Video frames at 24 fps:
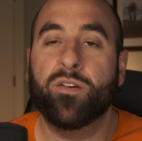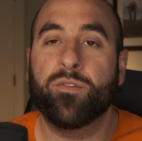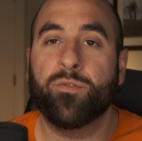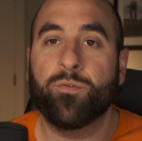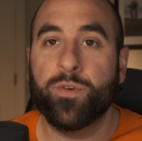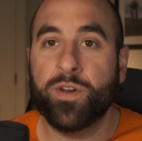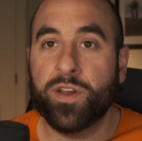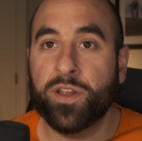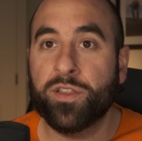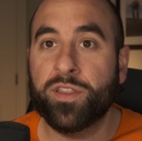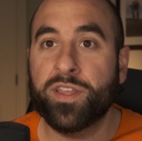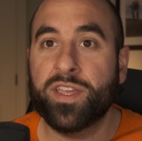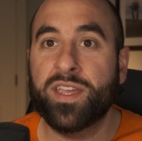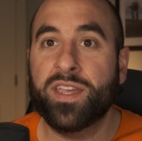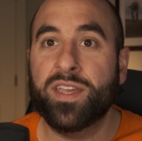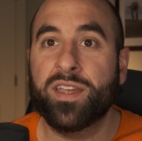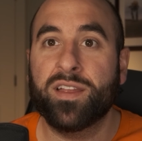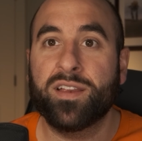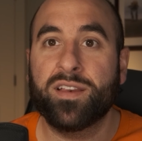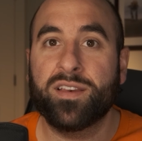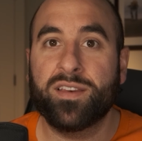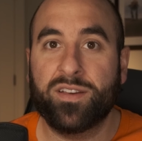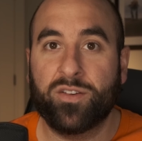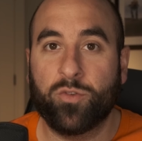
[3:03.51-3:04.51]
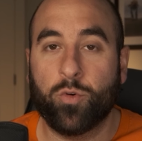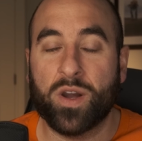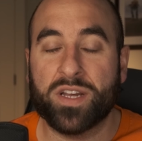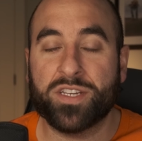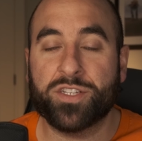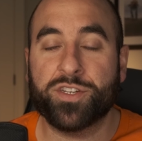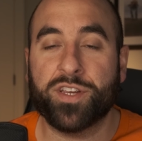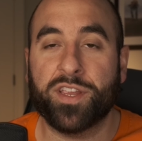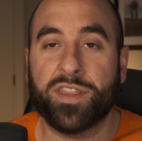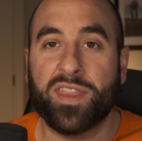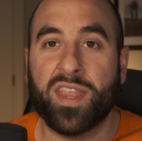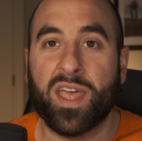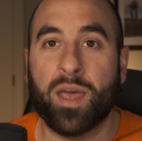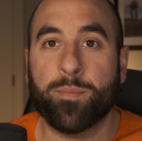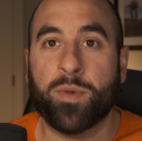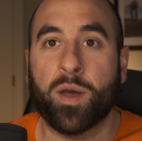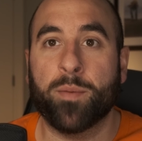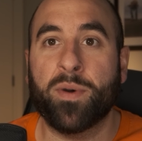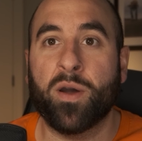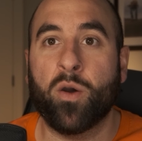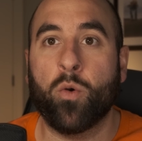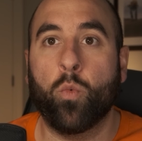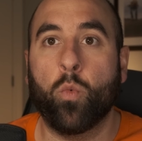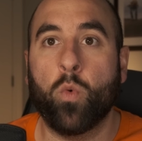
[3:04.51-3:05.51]
Really question them
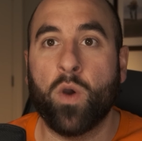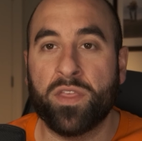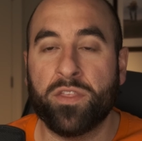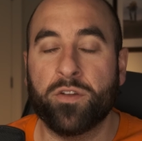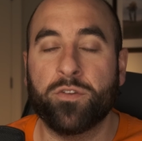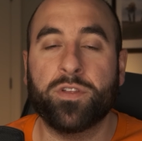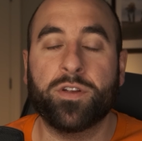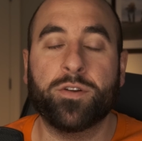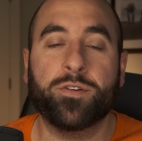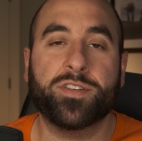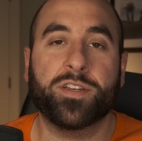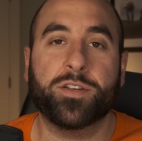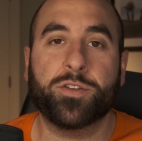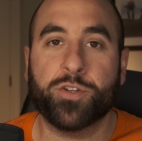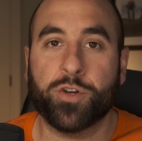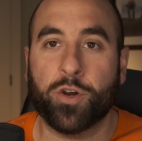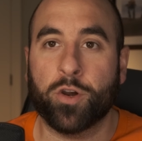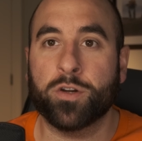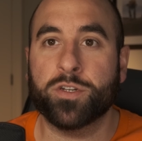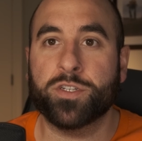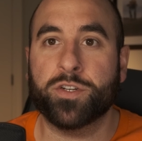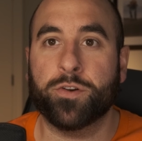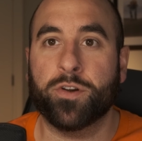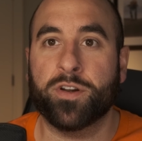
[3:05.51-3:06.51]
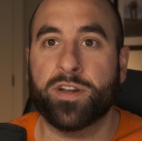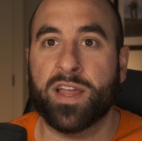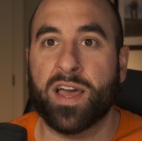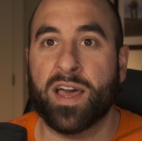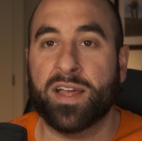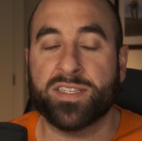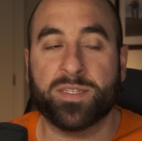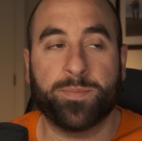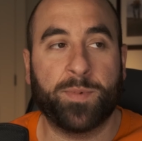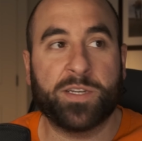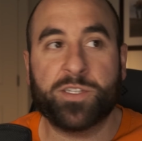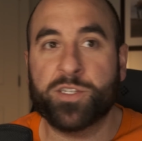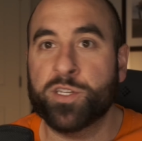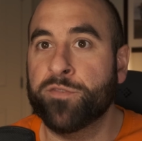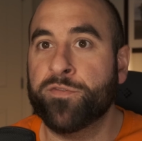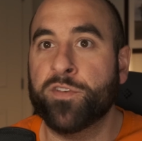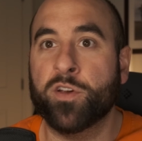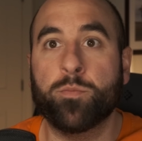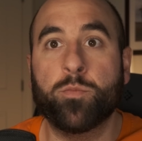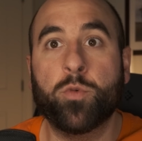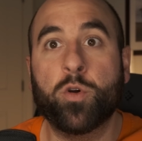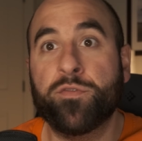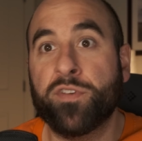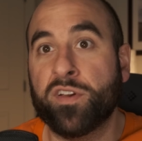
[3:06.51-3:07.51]
about whether there is a charger or not, especially if
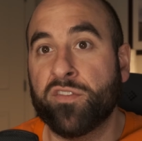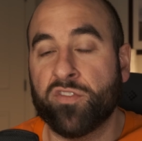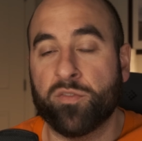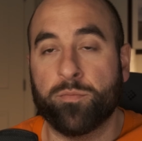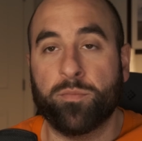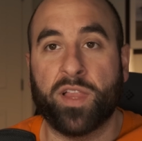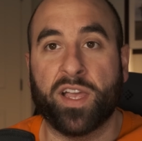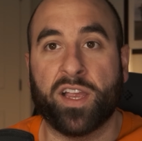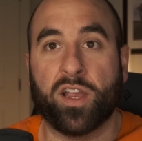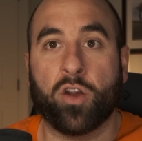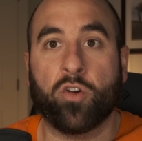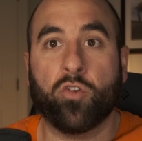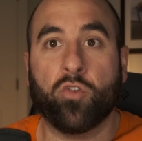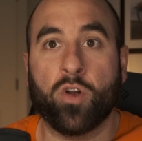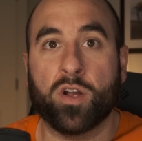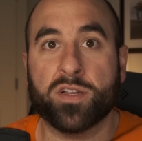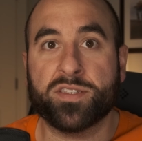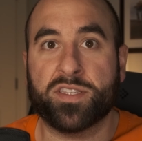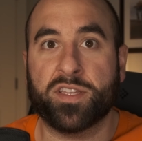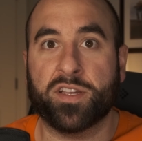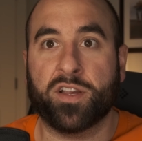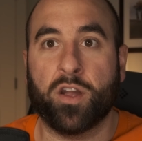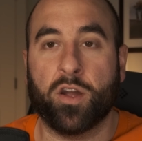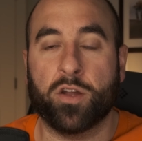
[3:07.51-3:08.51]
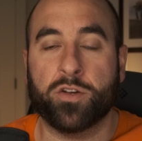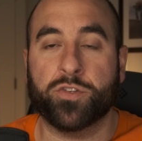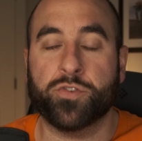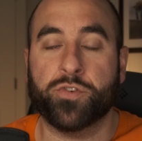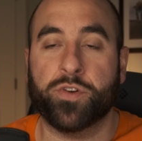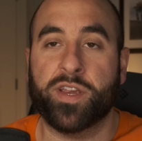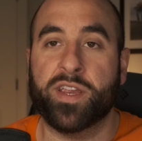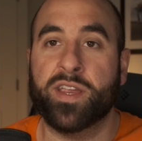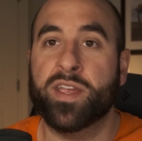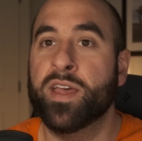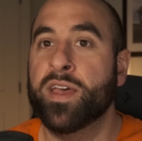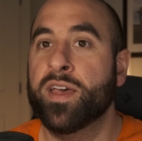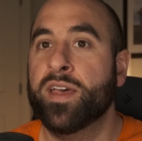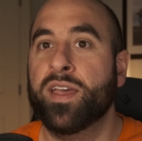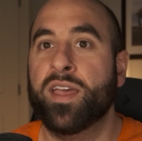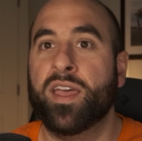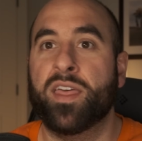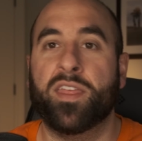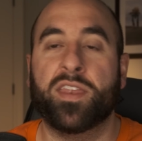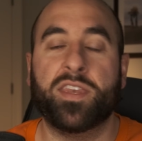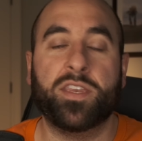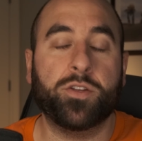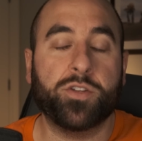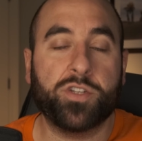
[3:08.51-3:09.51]
you're moving from like across the country and
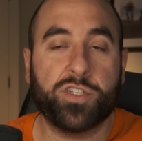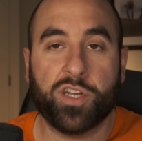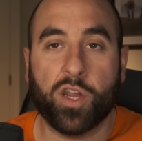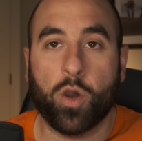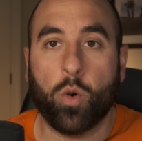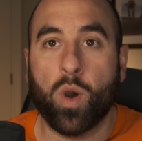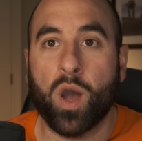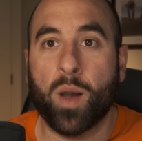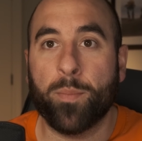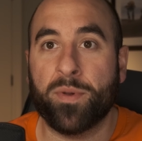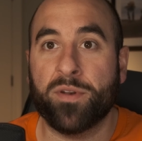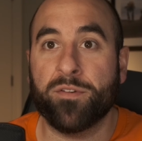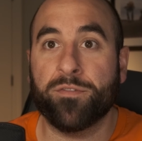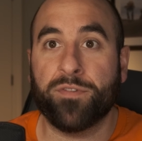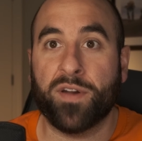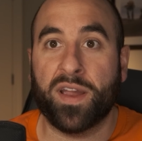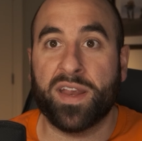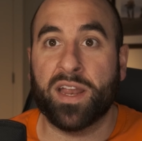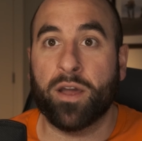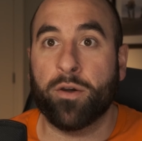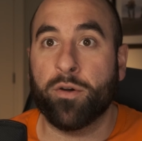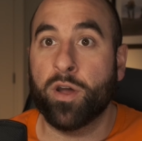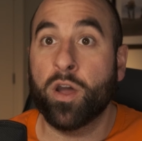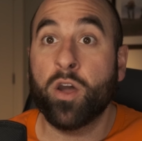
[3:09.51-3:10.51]
then you show up and find out,